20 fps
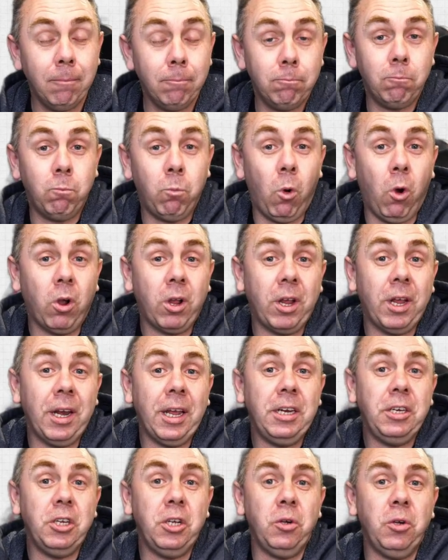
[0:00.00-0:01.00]
What can
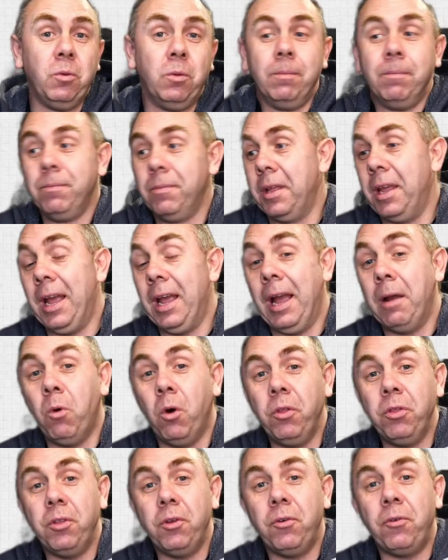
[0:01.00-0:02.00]
I do? I
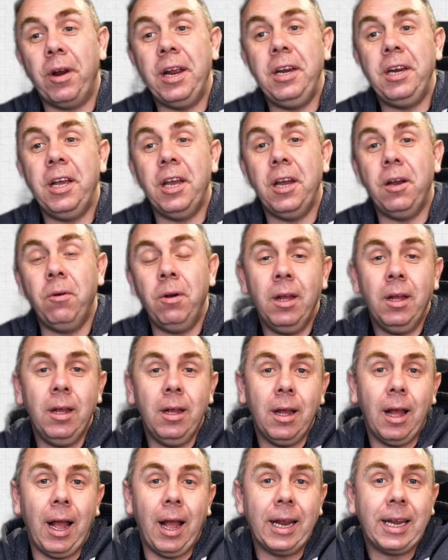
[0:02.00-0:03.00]
want the radio,
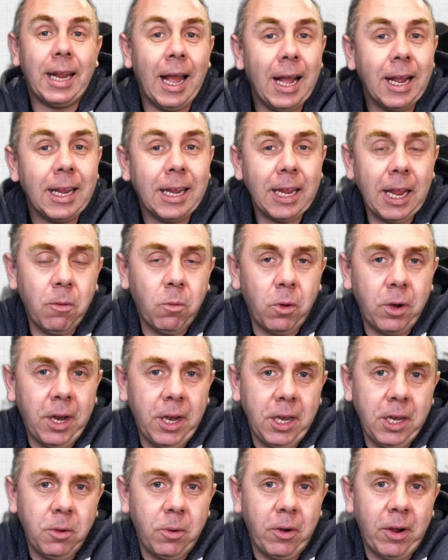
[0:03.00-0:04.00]
I can't get one
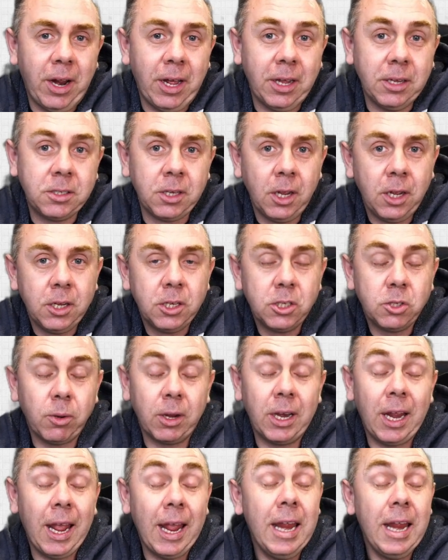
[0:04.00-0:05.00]
anywhere else, so I'm
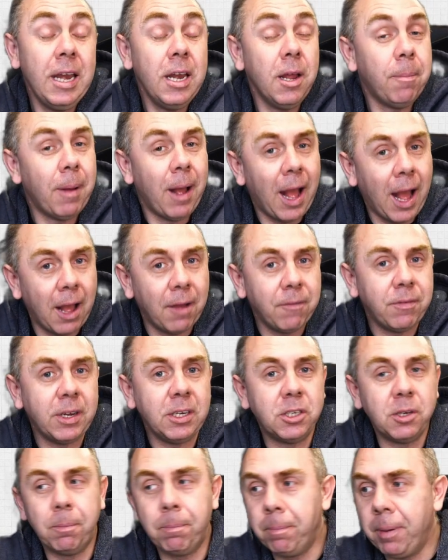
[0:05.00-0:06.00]
going to end up having
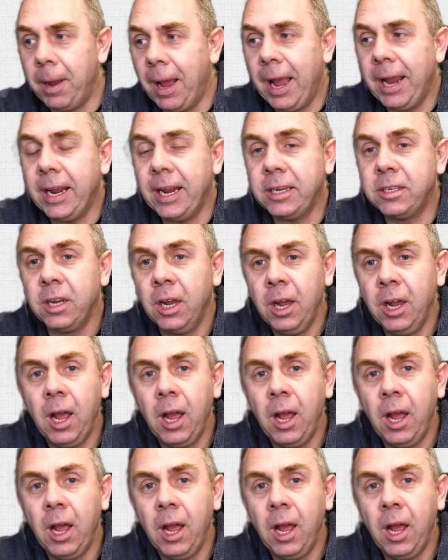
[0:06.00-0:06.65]
to pay it.